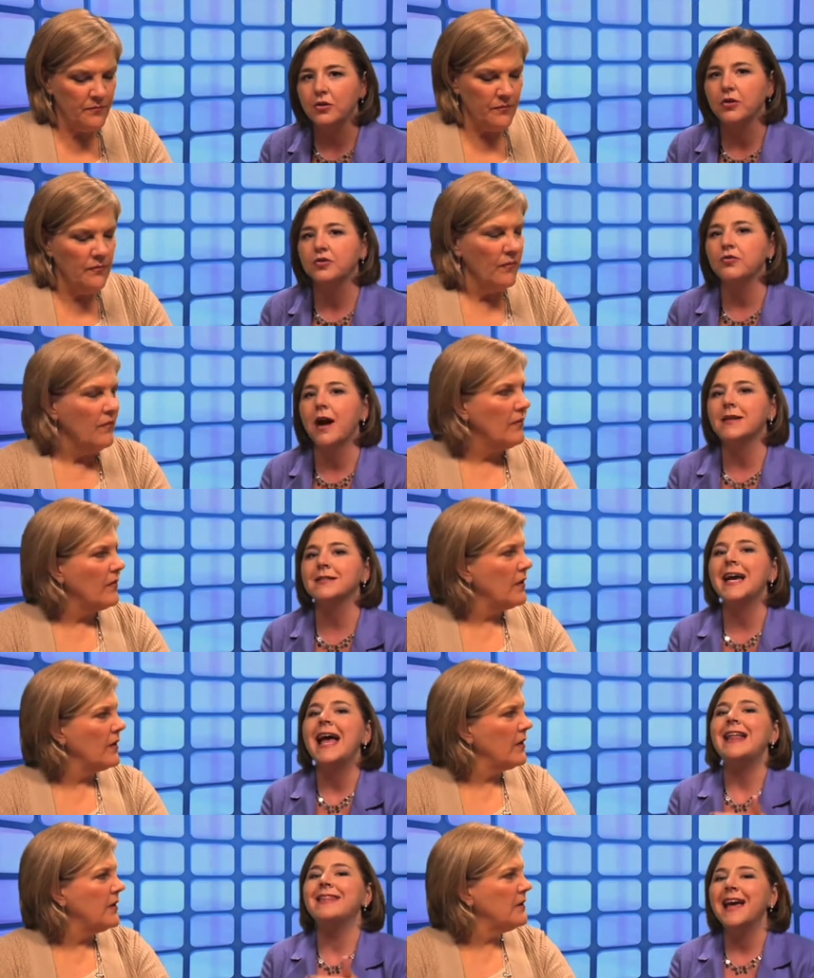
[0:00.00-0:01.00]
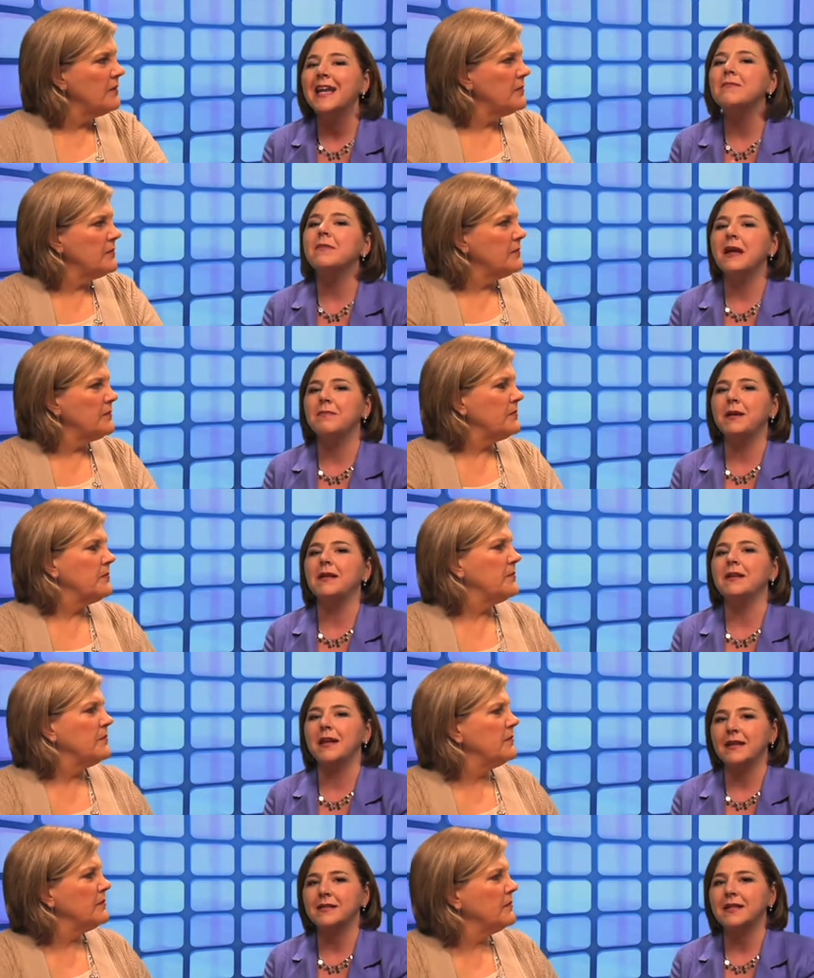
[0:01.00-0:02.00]
Speaker 1: or addressed? Then it may be the
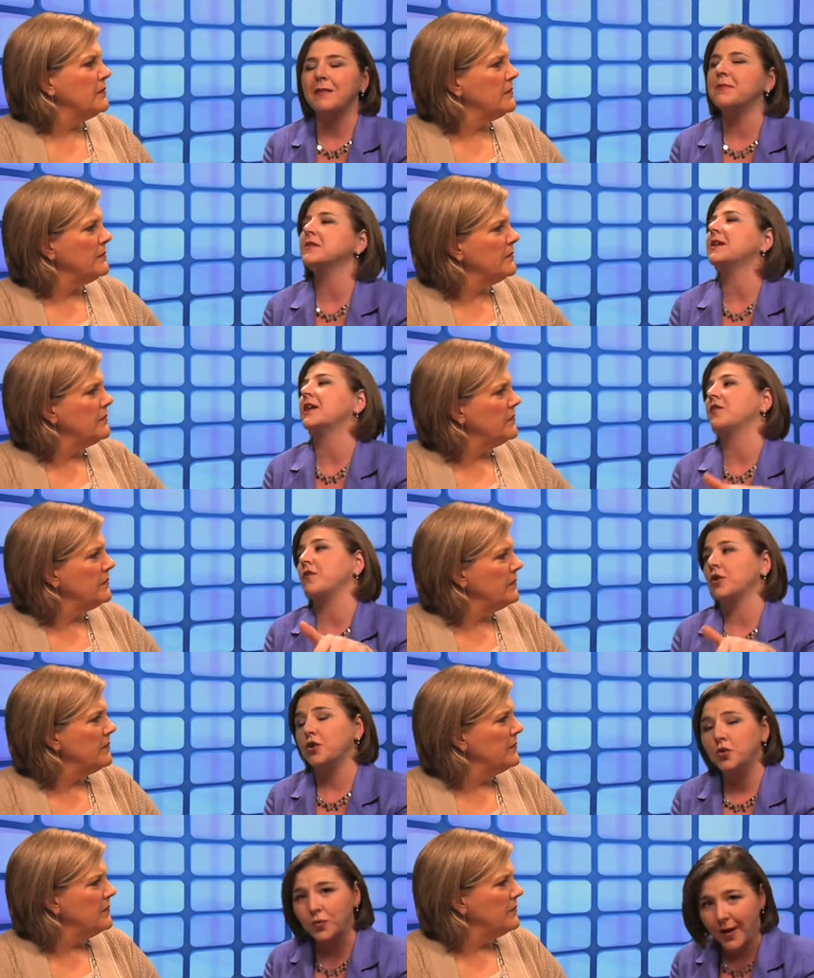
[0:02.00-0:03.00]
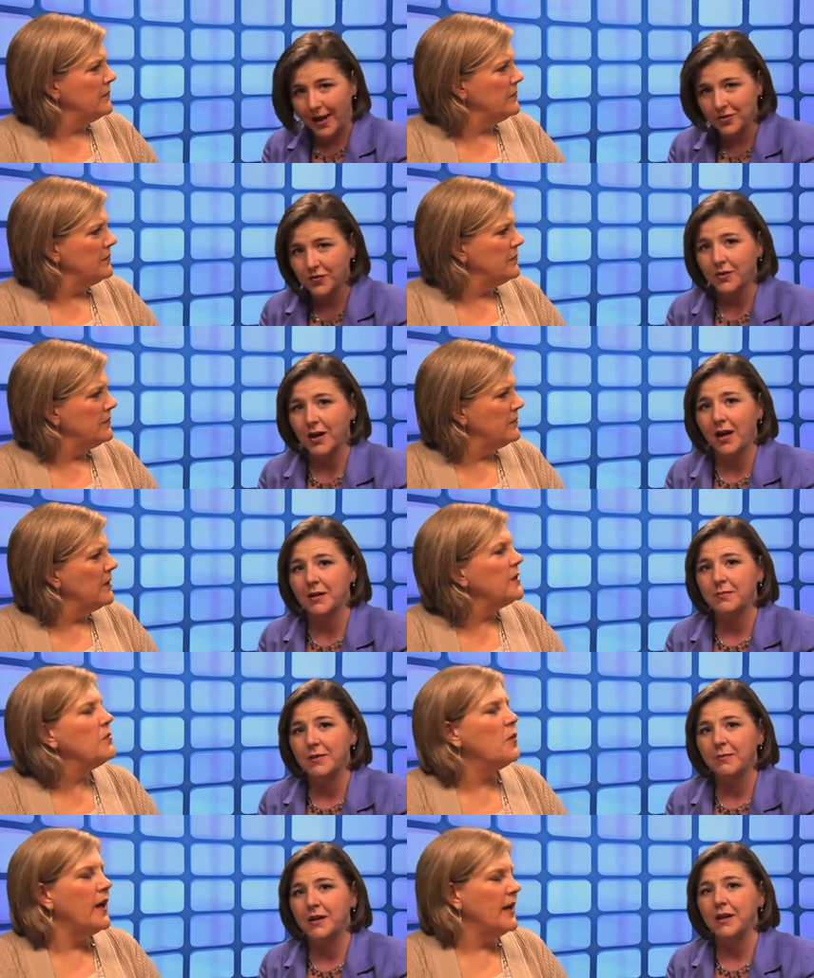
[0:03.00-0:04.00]
next step is to, for you to ask for an IEP
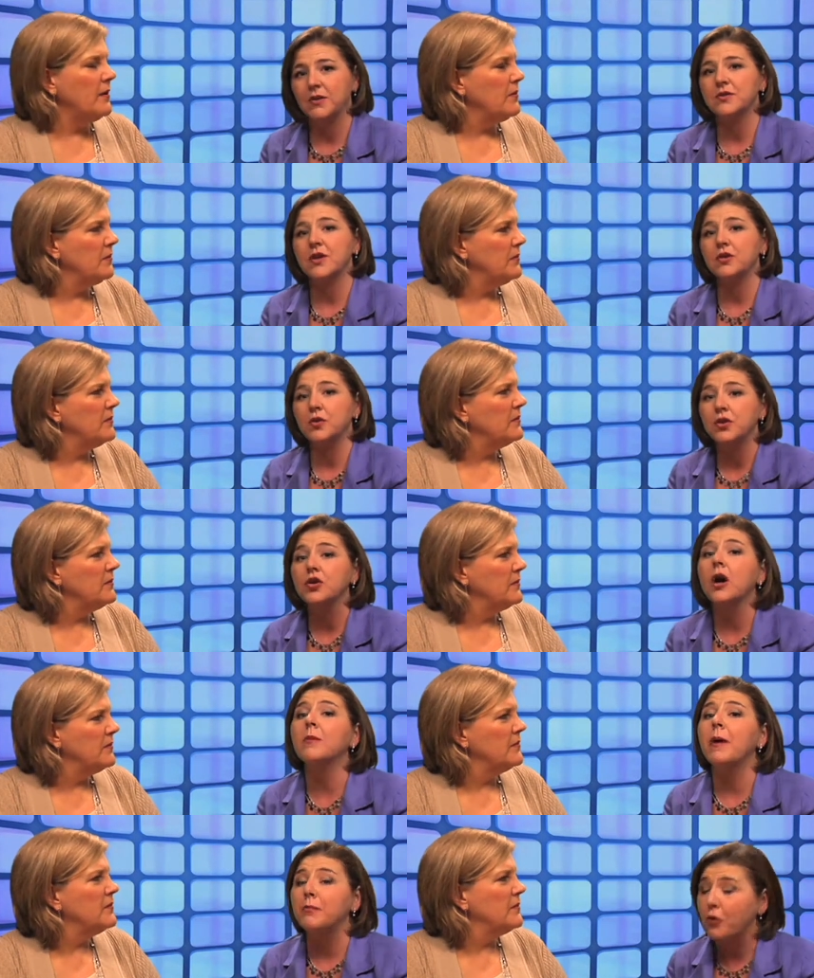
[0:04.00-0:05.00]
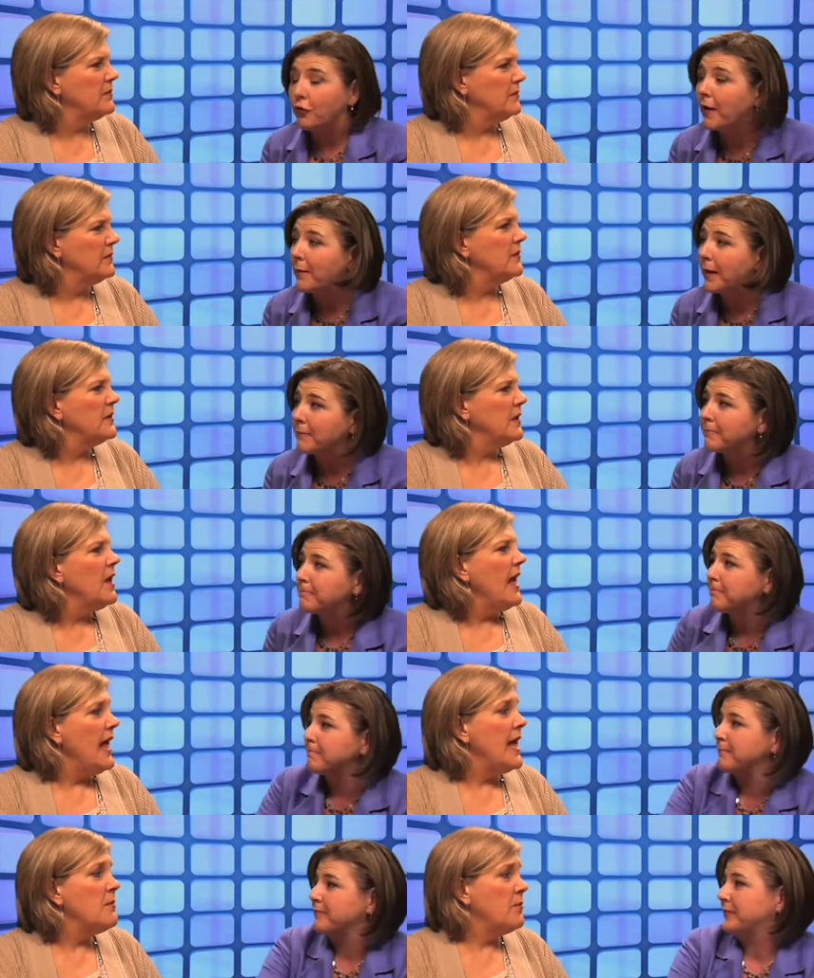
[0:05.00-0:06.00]
meeting right. so that you can talk about programming.
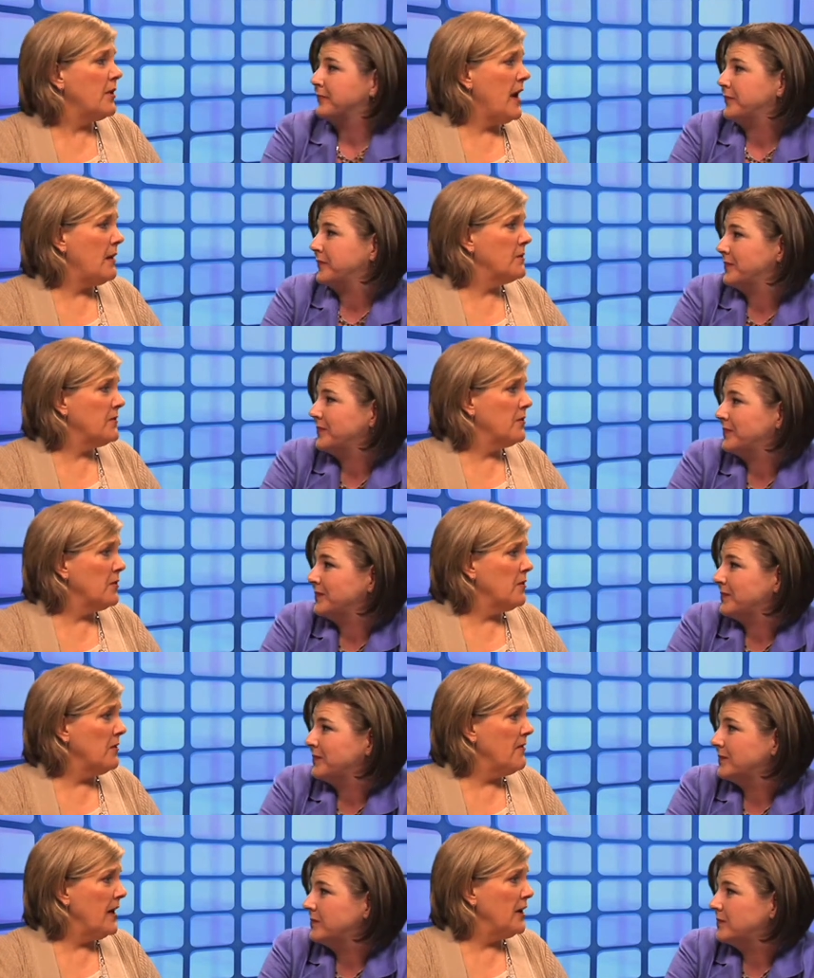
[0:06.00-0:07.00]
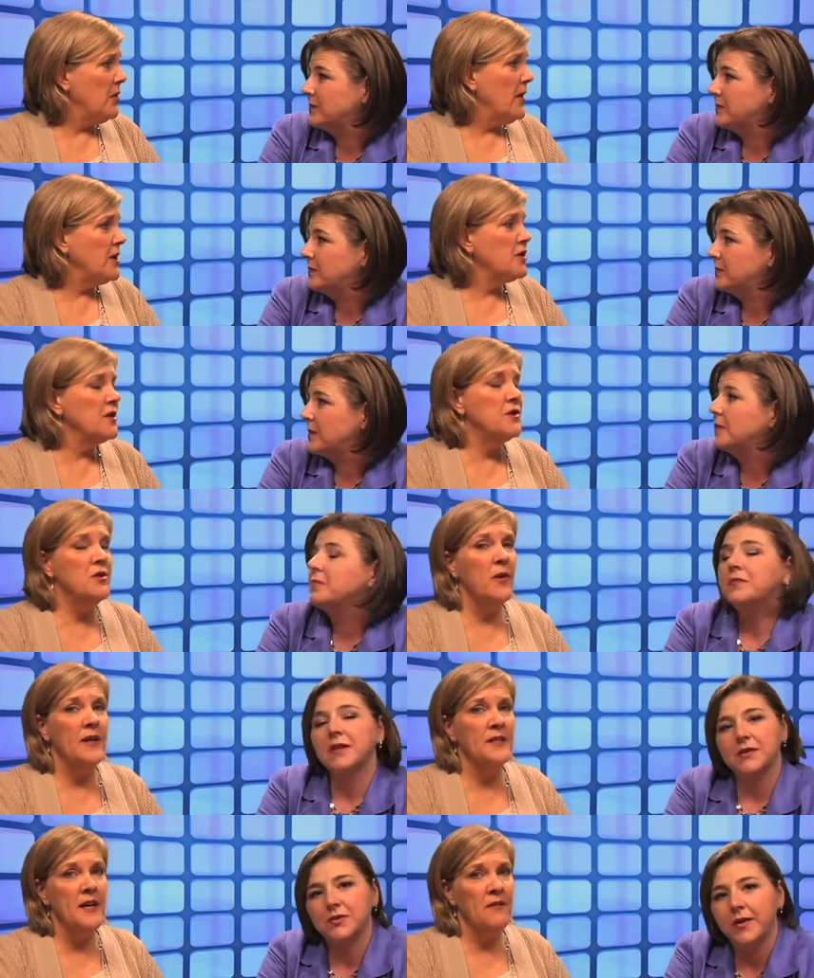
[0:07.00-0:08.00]
Speaker 2: And perhaps further evaluations to
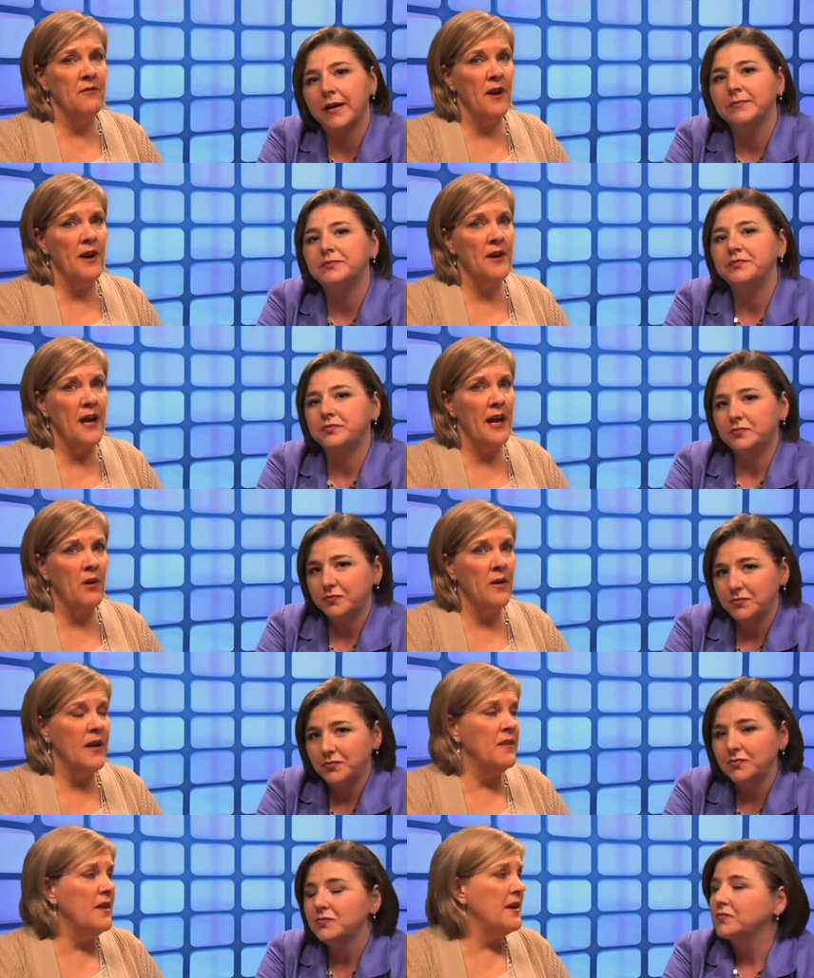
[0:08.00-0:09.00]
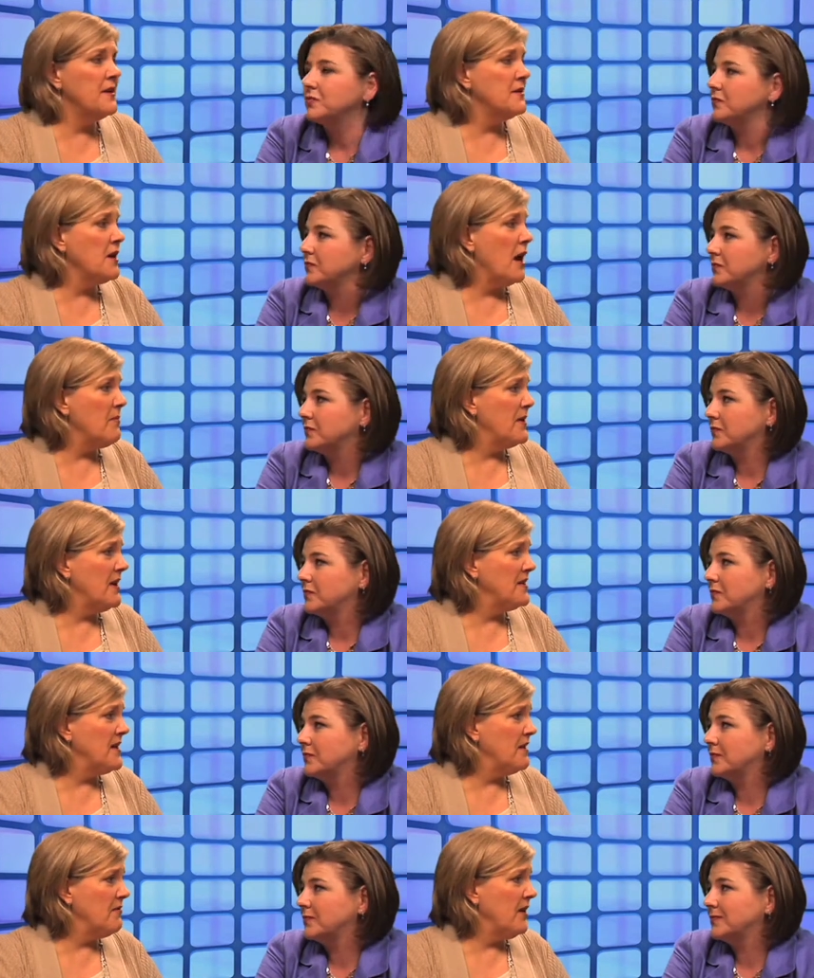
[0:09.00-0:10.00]
identify right. an area that has not been
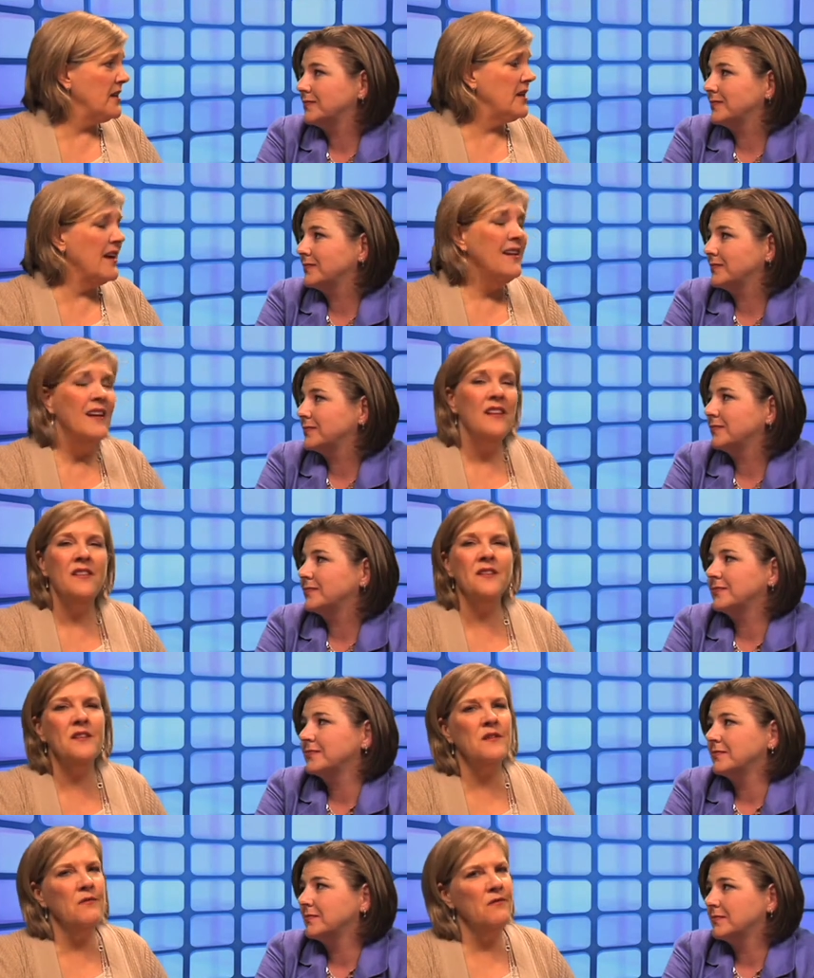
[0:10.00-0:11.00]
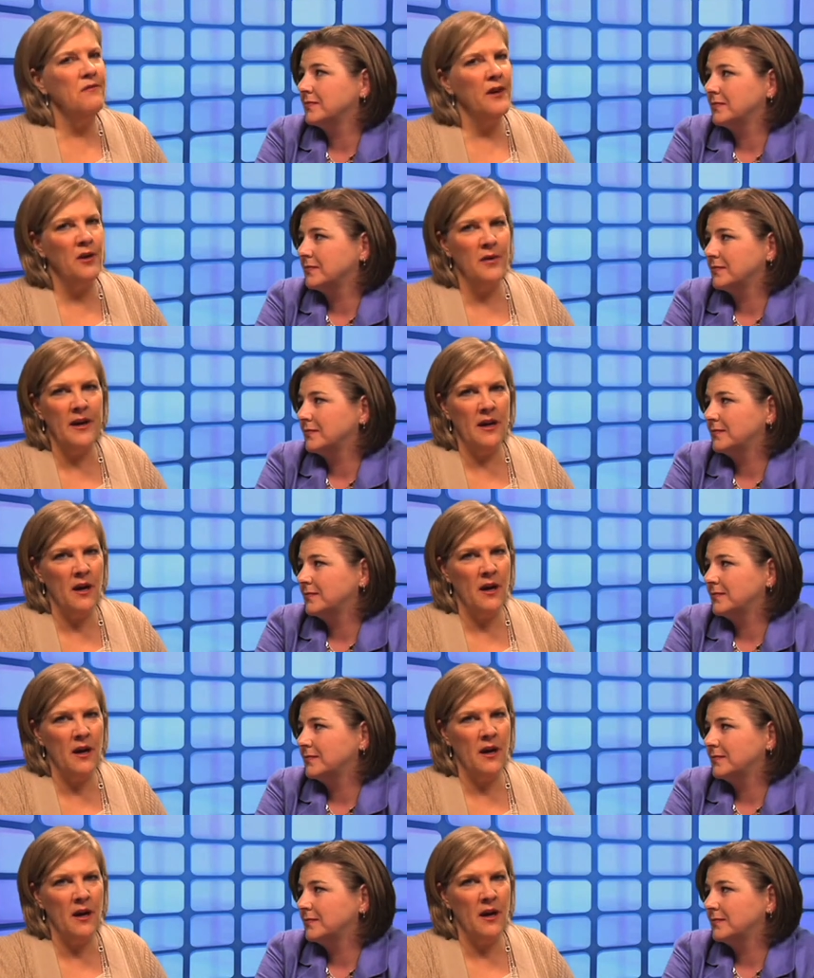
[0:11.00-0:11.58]
identified yet. This is a very